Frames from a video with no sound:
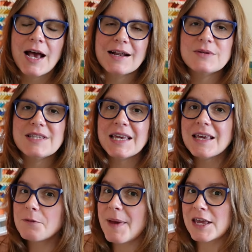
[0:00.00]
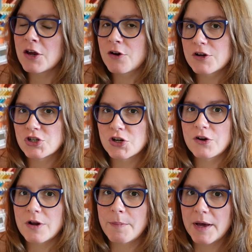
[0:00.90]
and I was thinking of making her a
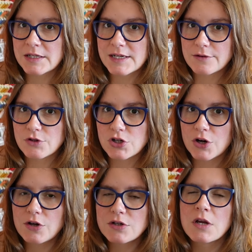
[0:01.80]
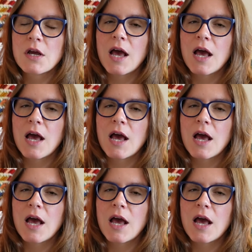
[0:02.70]
shirt, a button-down shirt,